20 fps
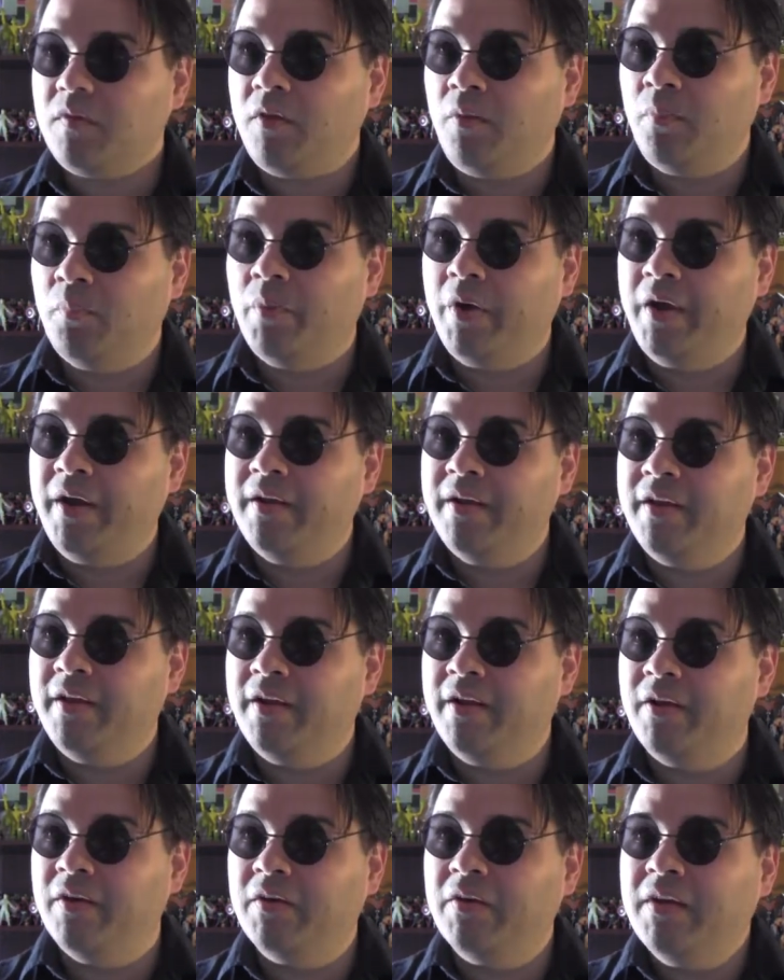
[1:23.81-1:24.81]
But,
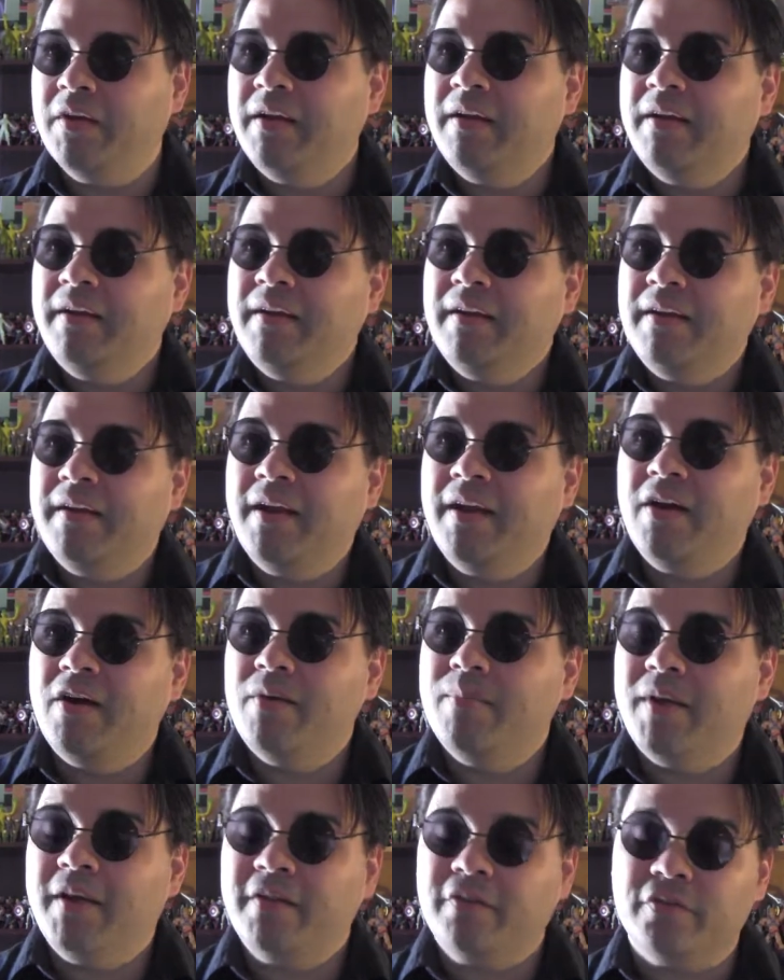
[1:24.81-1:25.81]
now
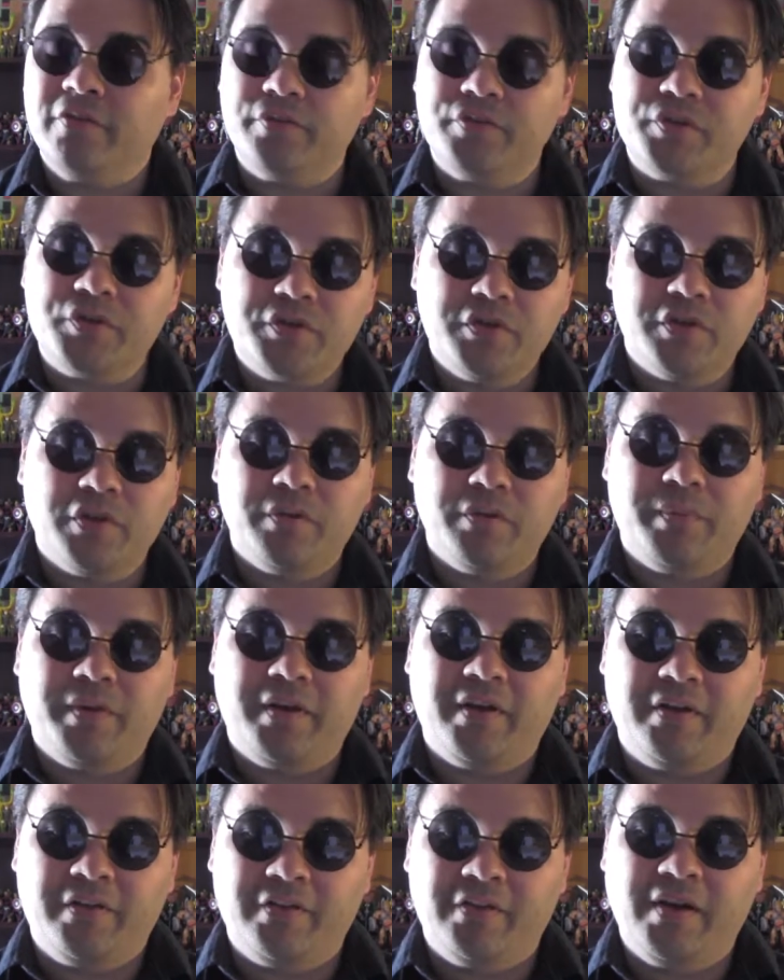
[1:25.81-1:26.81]
I'm not so sure,
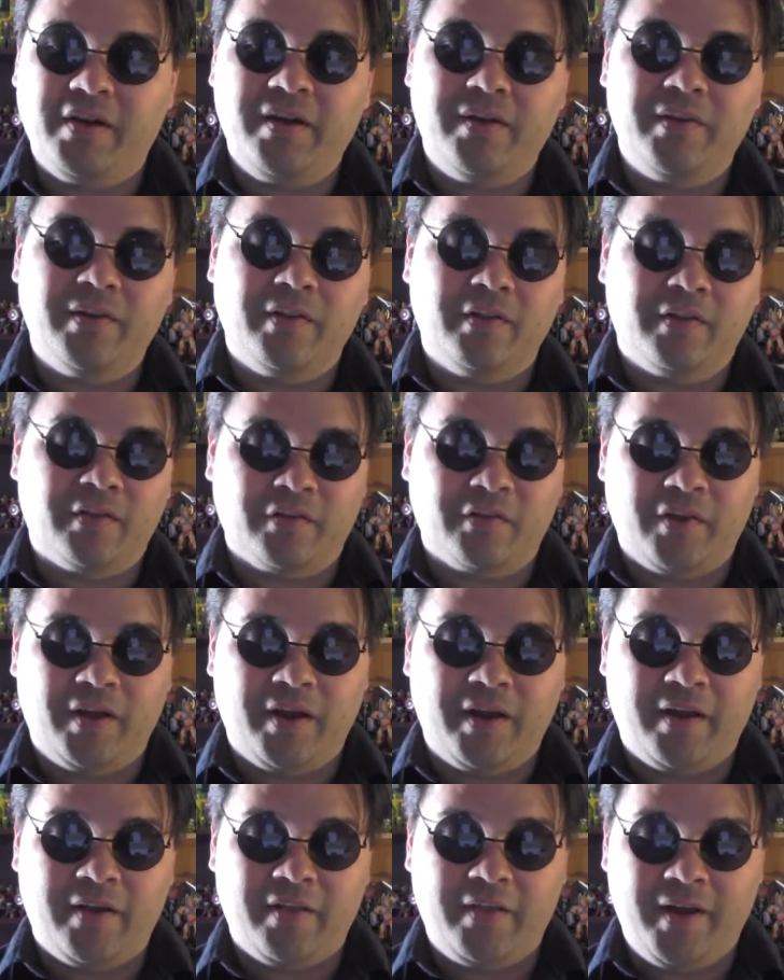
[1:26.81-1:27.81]
because now it looks
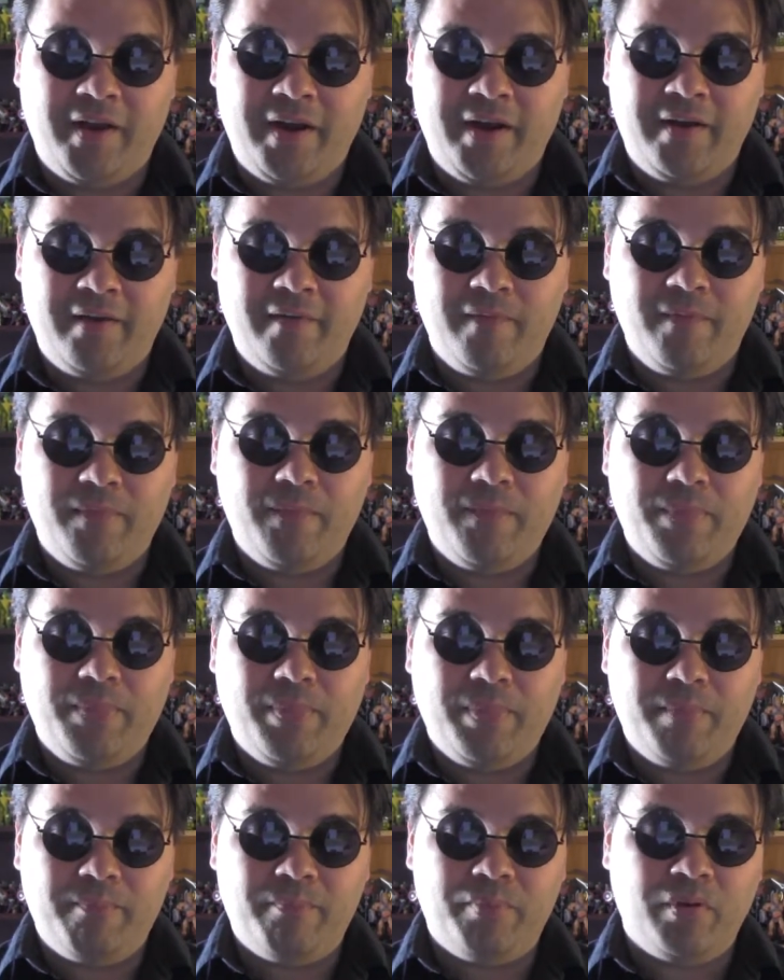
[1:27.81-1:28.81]
like that
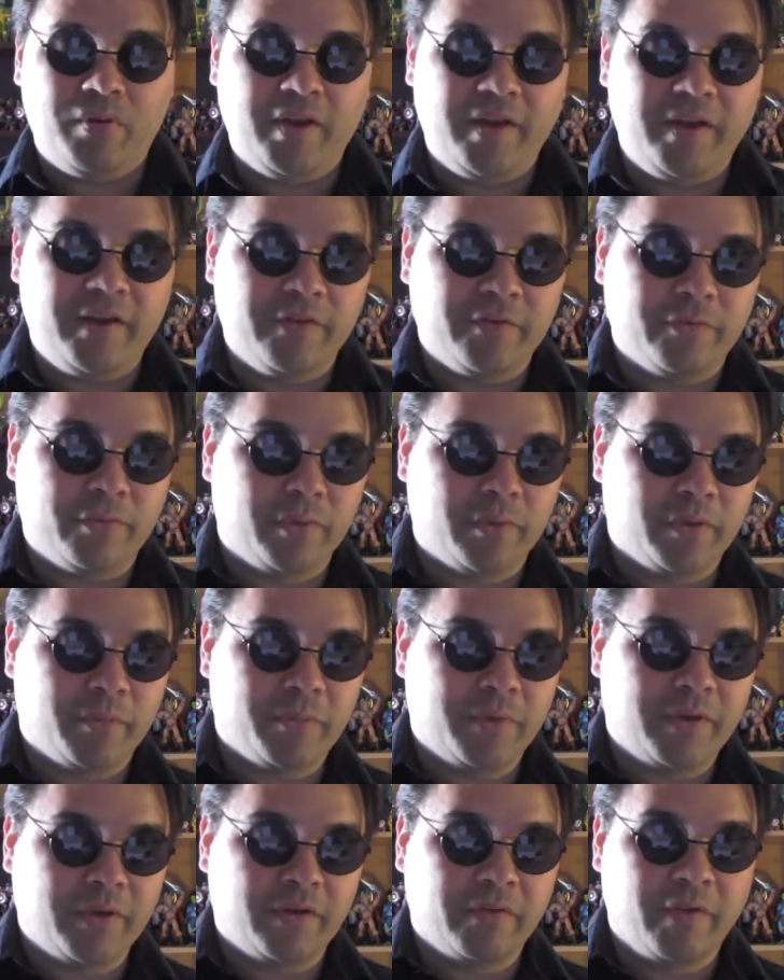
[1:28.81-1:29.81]
planes were
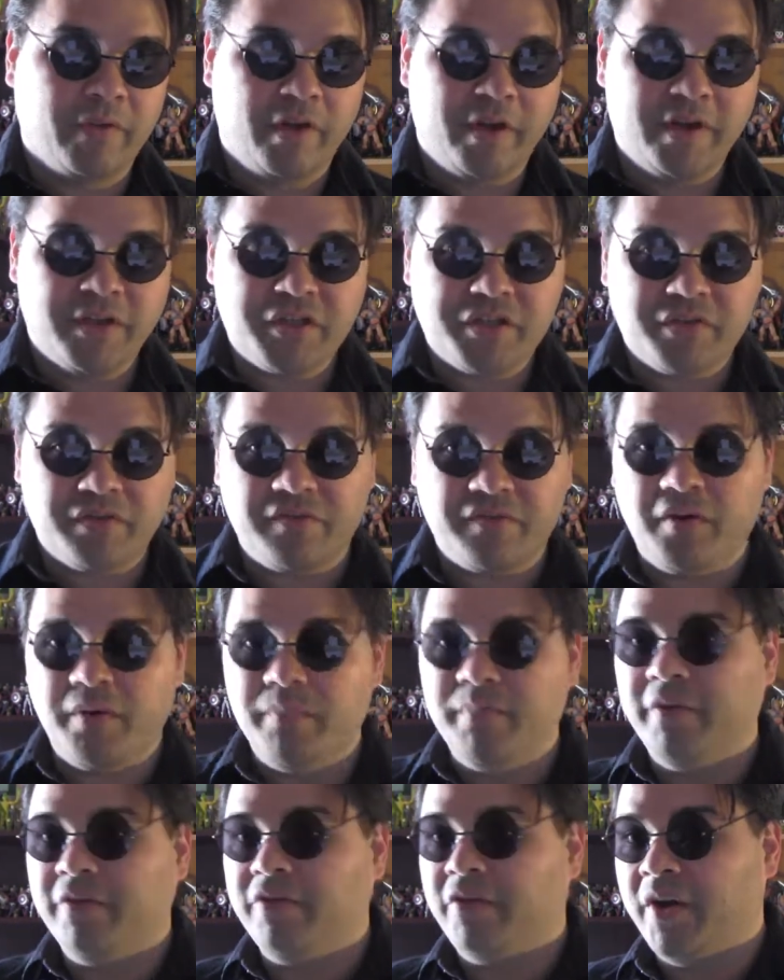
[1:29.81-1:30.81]
being launched
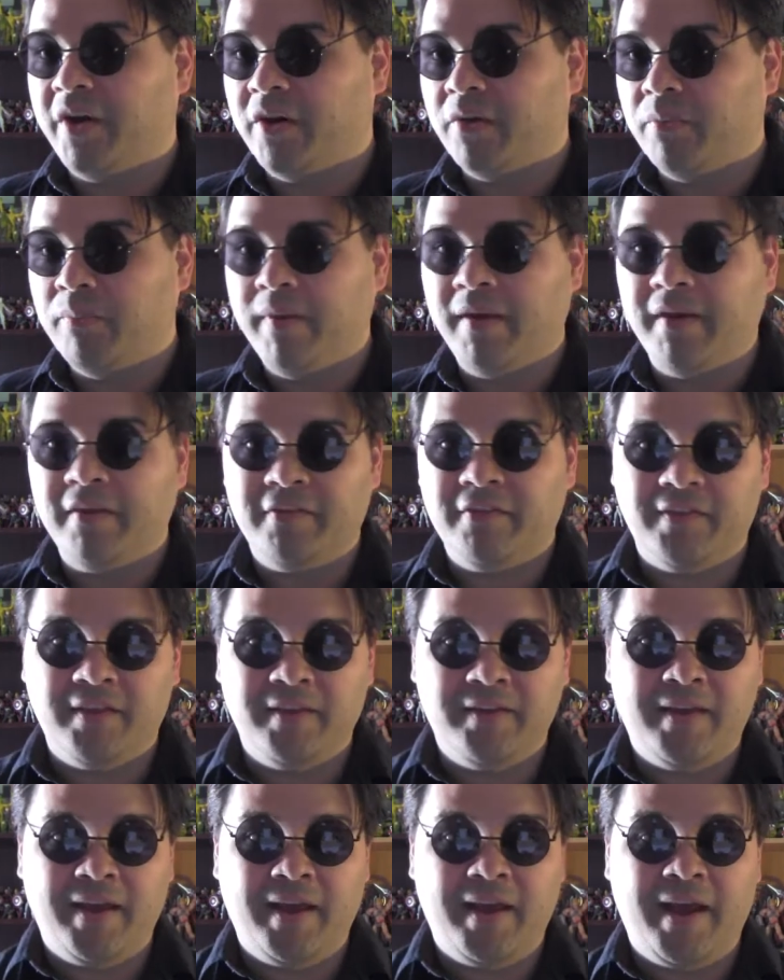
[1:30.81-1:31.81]
from this airbase the
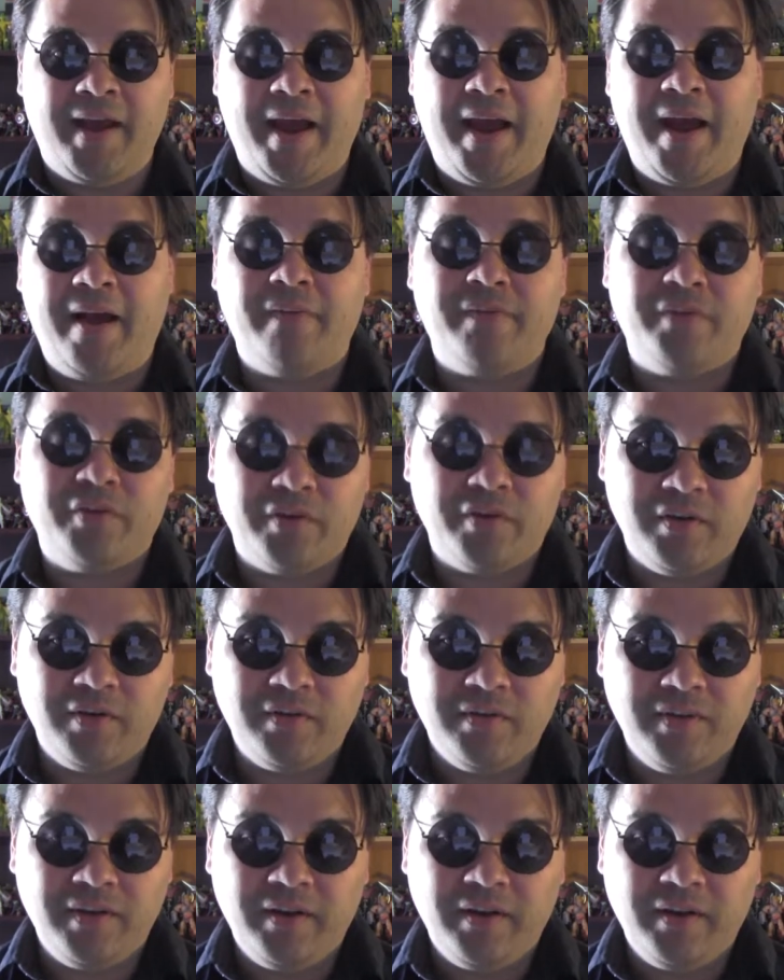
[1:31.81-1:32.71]
day after